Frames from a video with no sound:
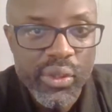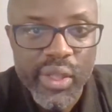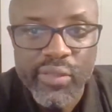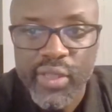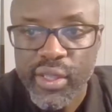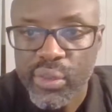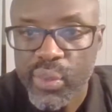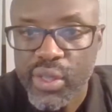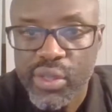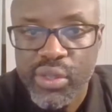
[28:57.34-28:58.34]
Do you have any other
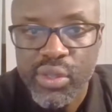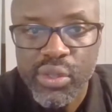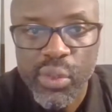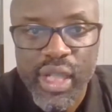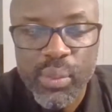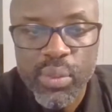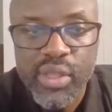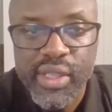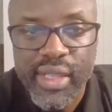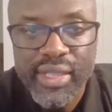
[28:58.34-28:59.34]
questions? So how
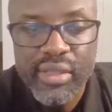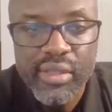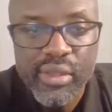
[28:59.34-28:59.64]
was that?